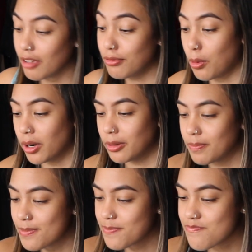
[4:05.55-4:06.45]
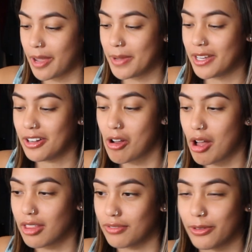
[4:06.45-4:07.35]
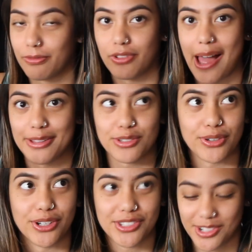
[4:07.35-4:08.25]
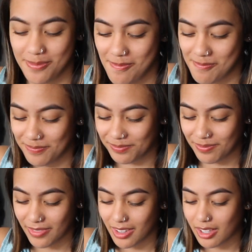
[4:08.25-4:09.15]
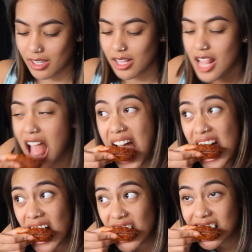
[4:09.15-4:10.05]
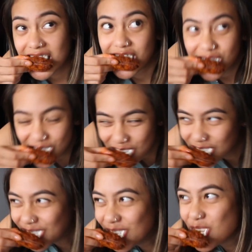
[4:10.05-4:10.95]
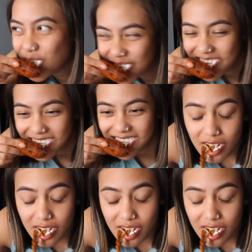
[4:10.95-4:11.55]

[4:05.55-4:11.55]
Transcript: Four. I'm eating all of the flaps first. Can I have one? We're not waiting. Yeah.